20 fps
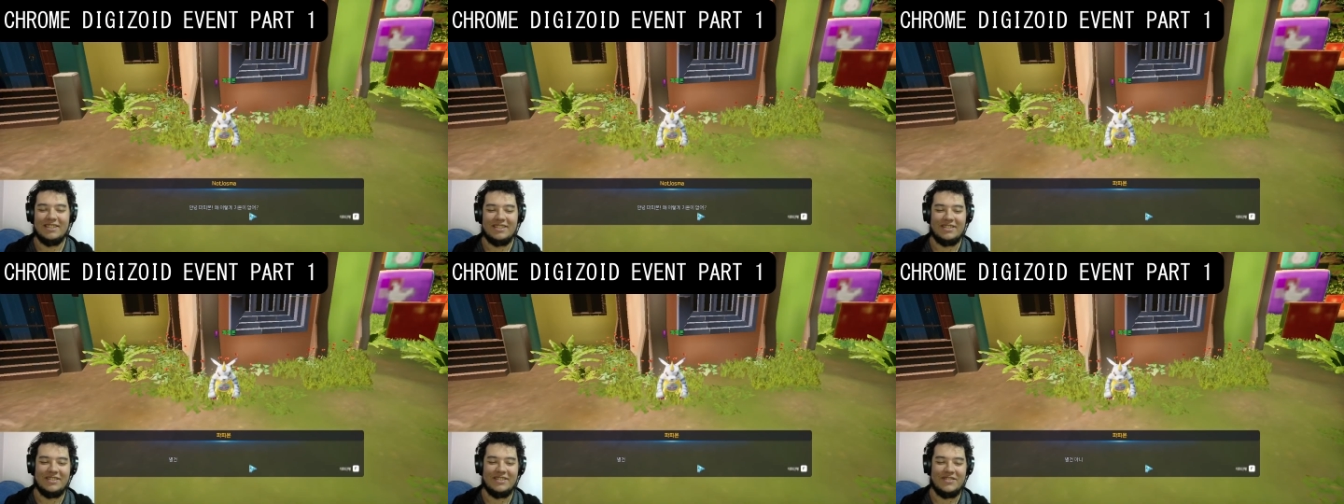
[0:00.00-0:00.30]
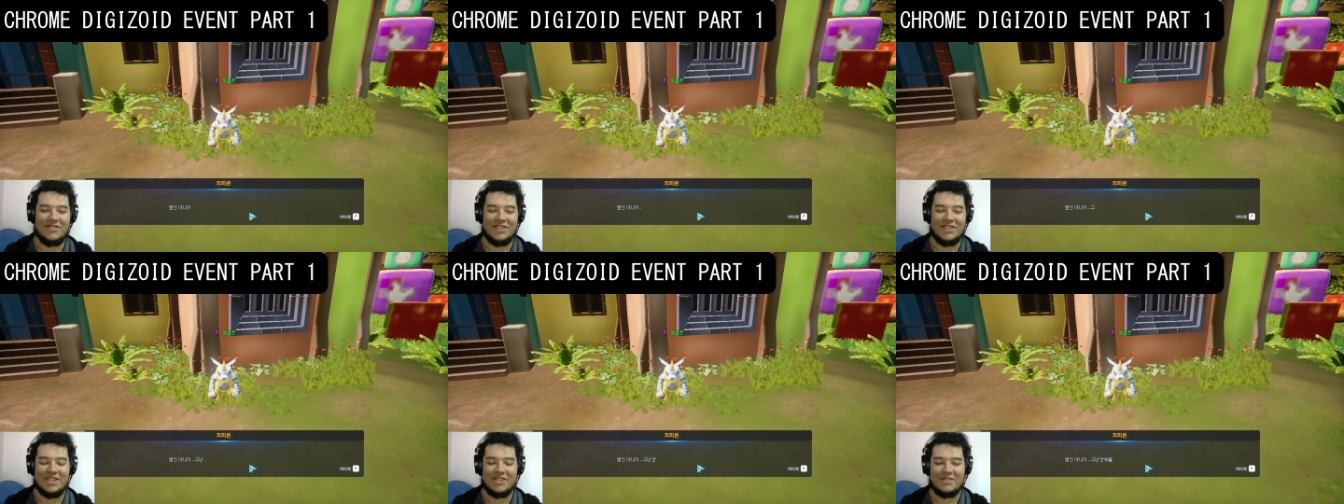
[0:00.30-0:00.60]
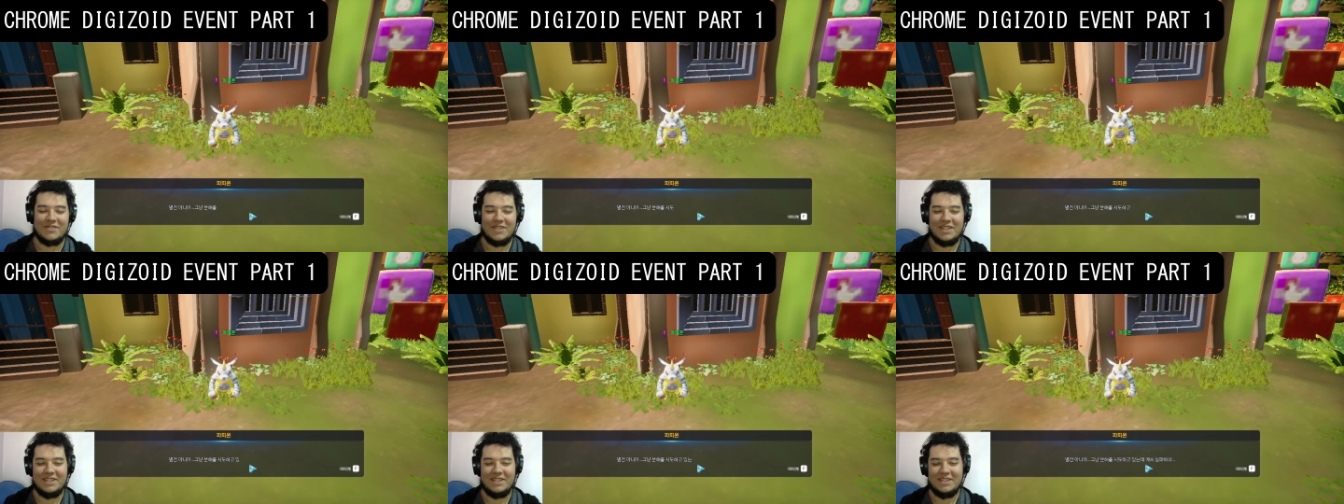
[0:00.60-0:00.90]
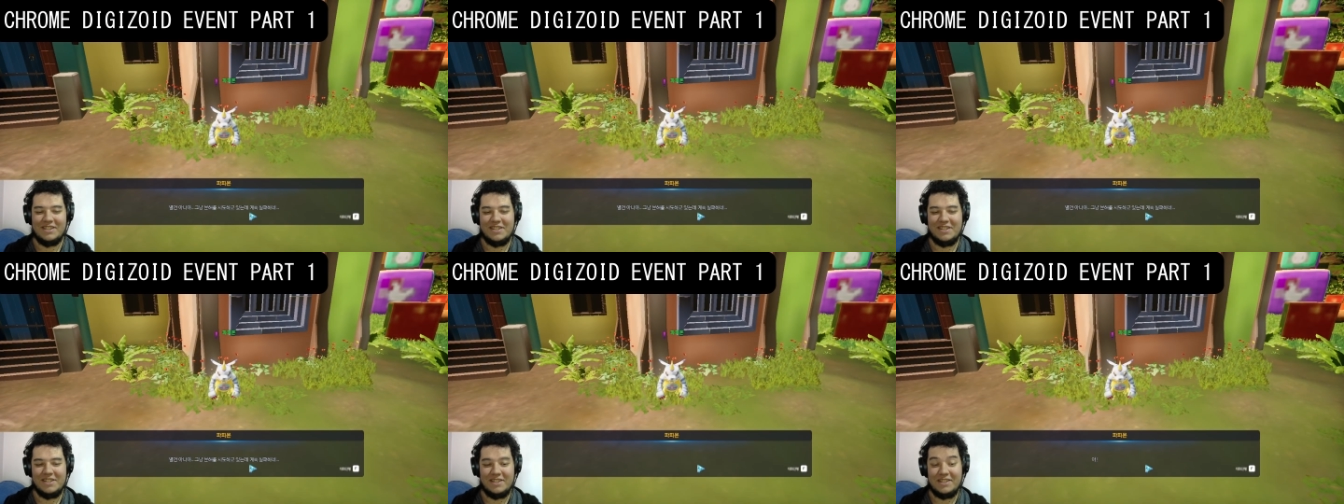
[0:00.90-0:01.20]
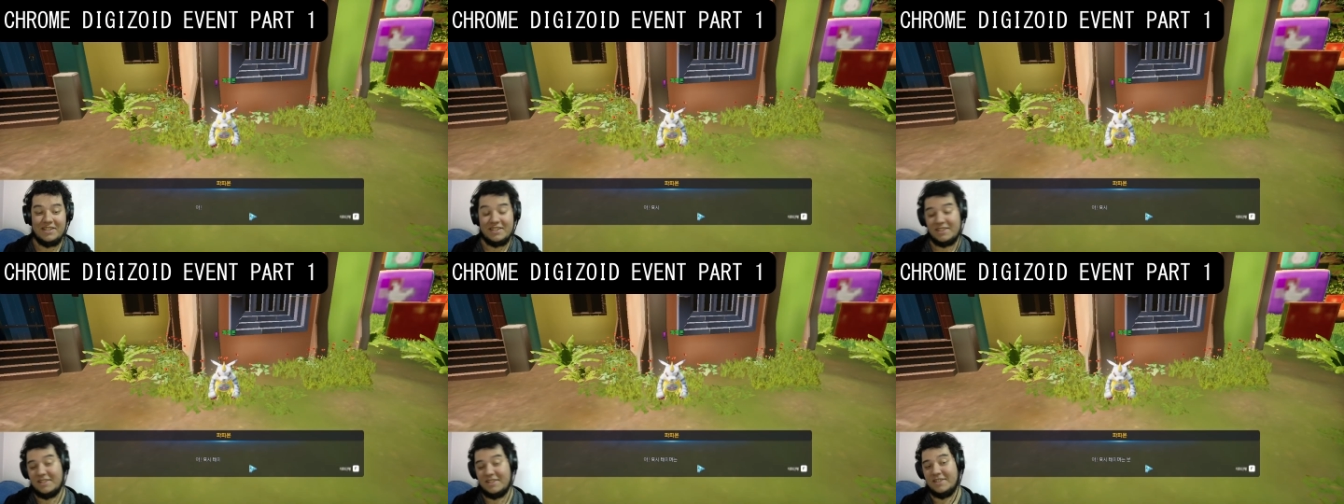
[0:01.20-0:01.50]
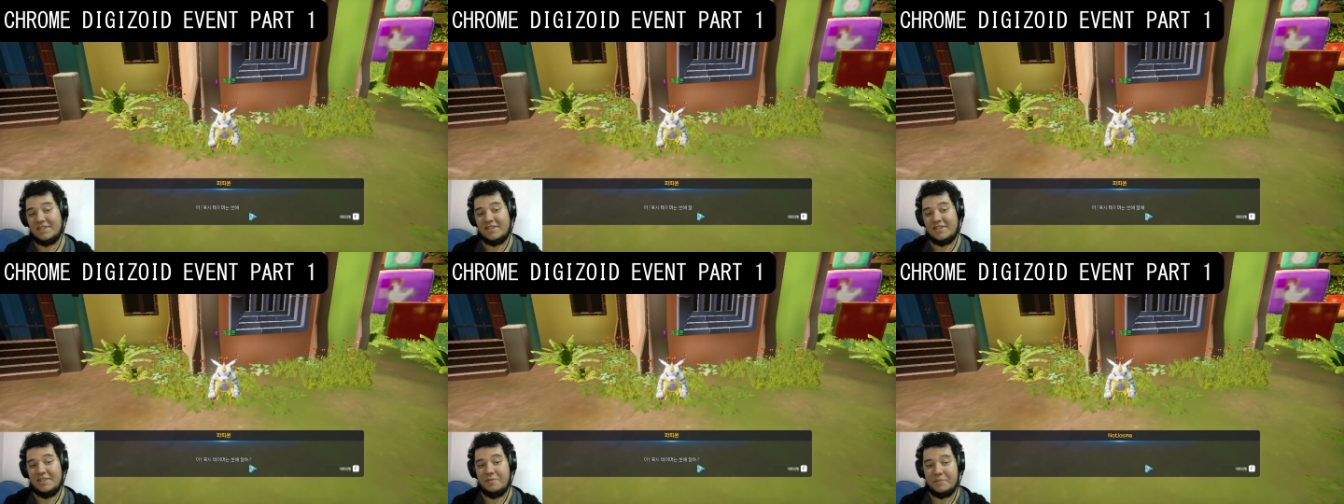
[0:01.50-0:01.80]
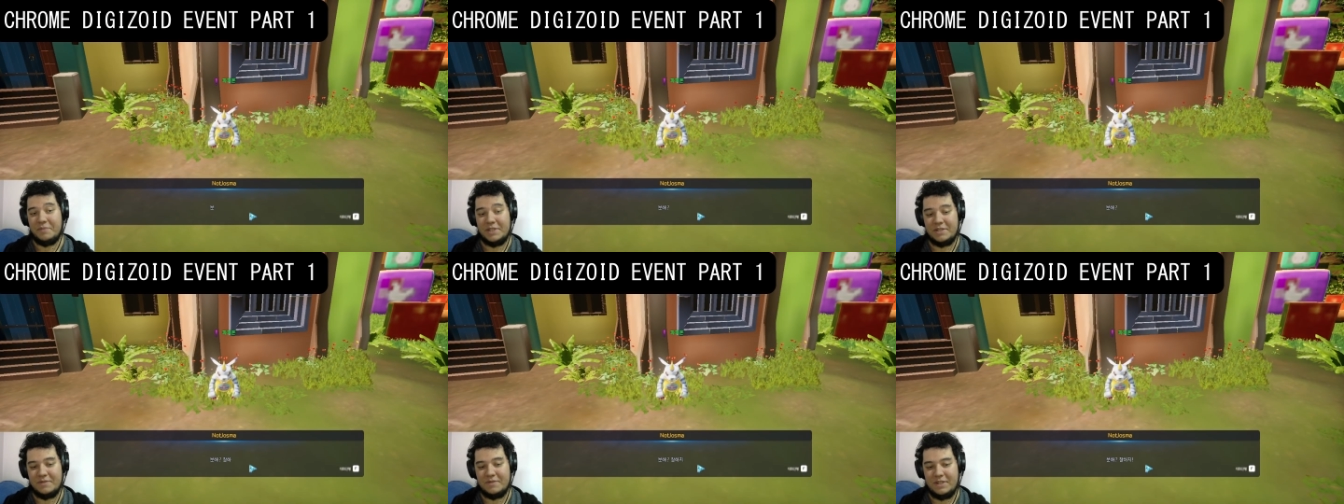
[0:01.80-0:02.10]
For this one, this is the
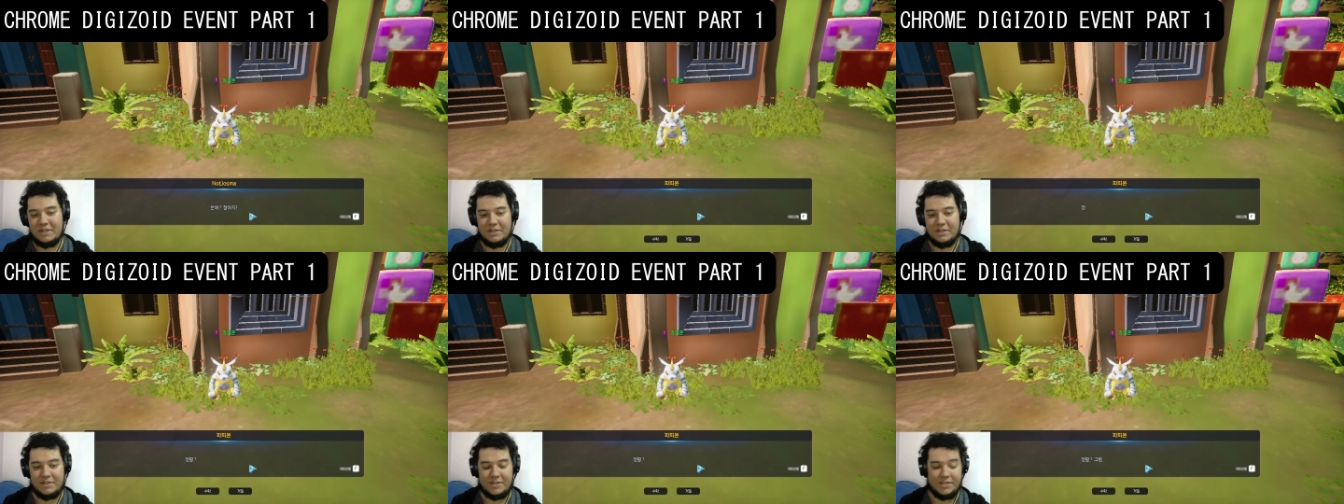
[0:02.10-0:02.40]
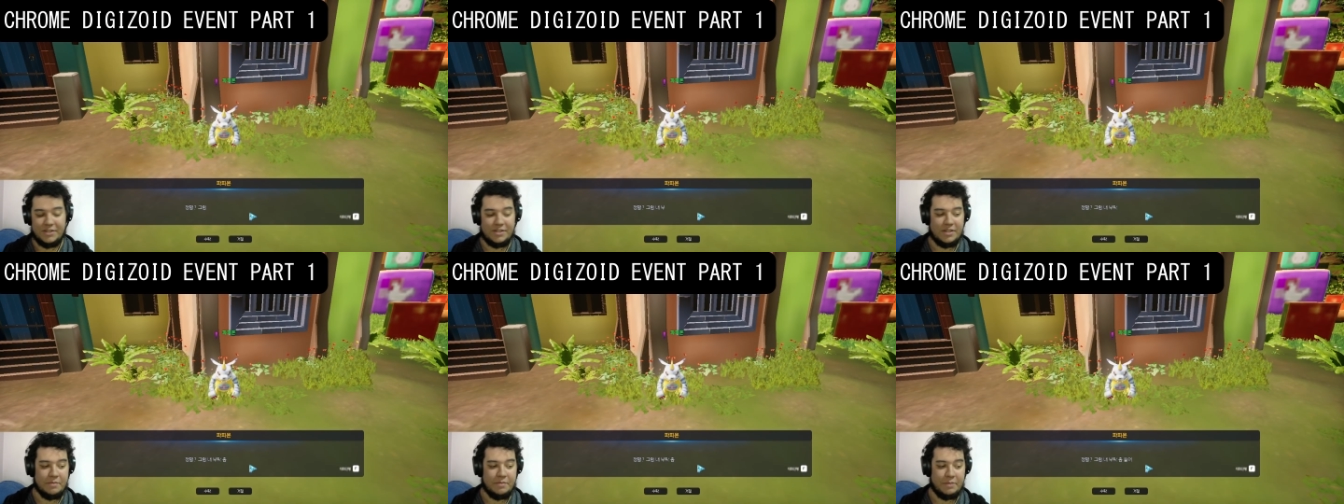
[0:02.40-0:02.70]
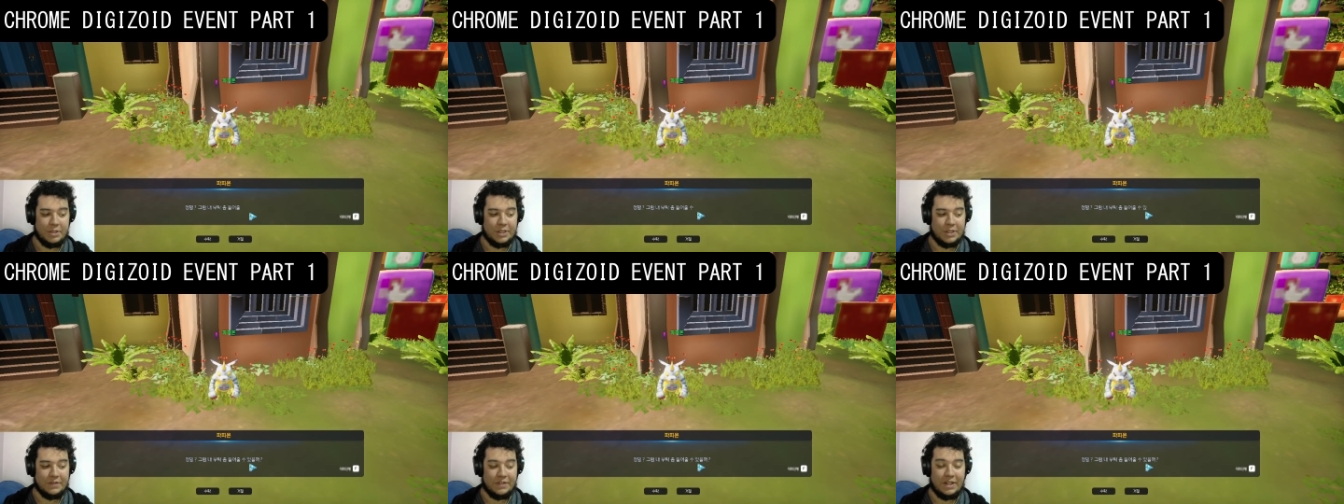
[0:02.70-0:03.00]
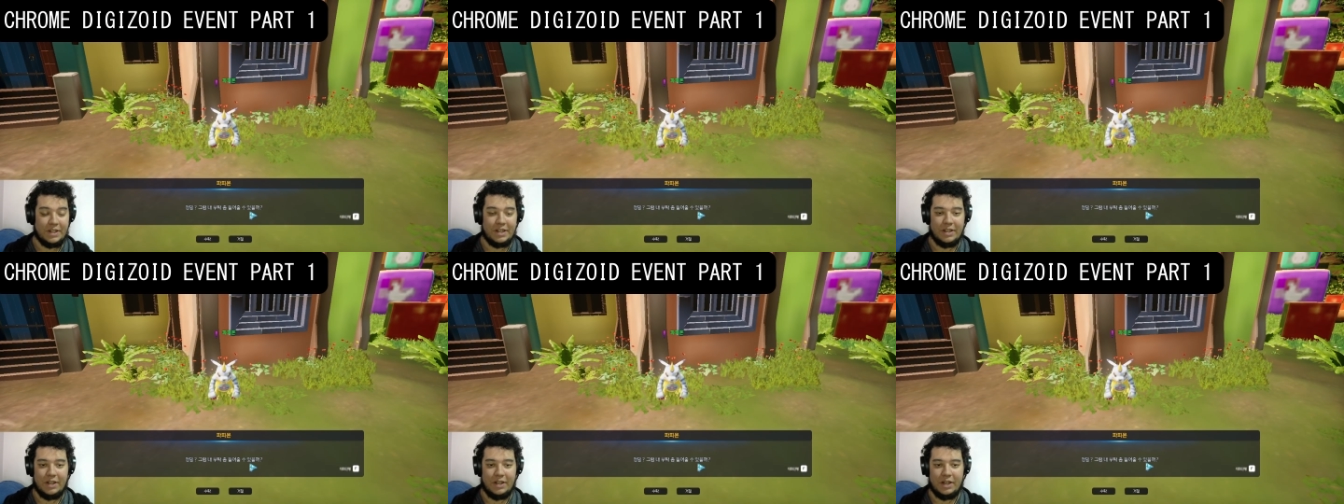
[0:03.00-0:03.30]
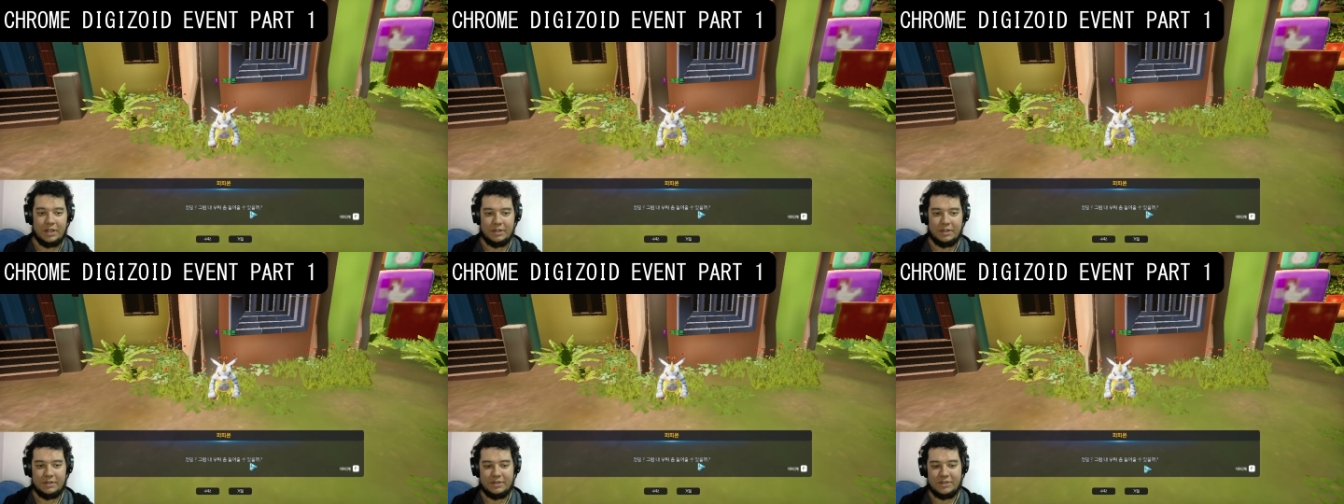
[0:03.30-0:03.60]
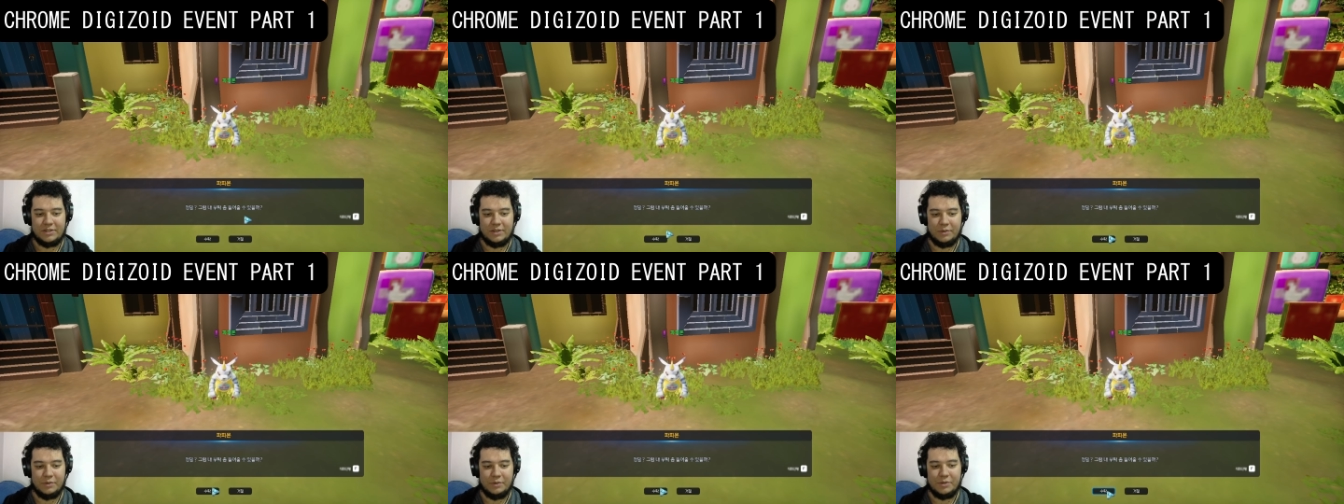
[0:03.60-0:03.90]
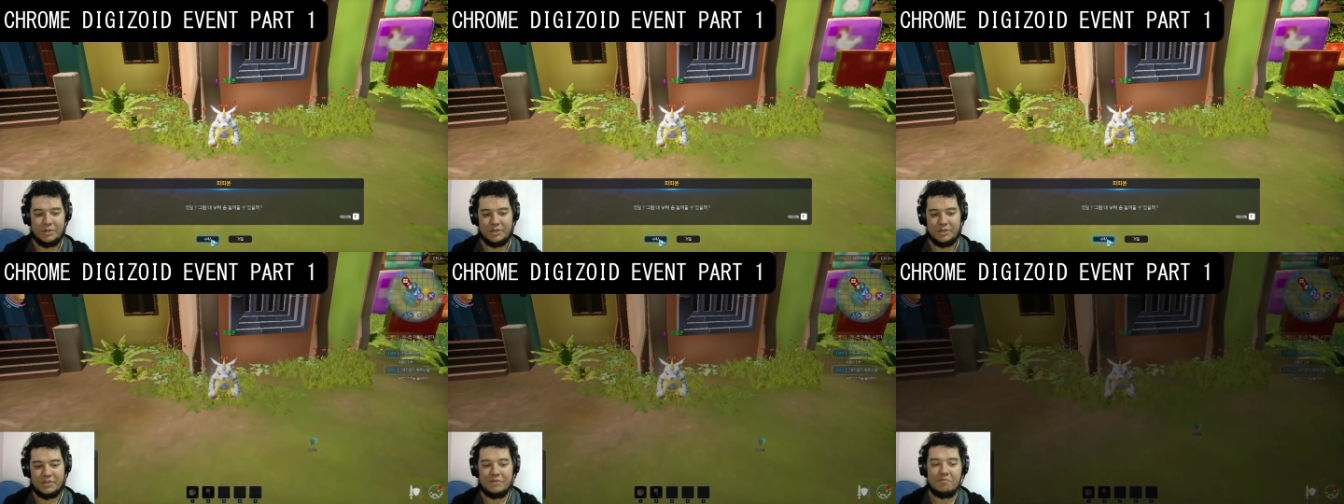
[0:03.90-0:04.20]
simplest one. It's just a bunch of dialogue, so we'll
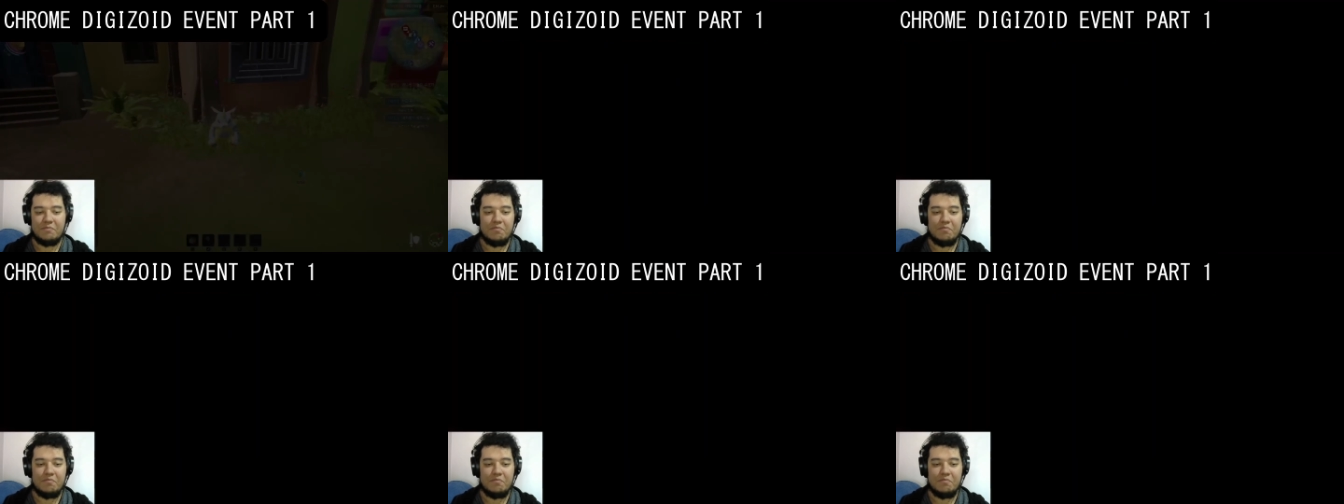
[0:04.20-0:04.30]
just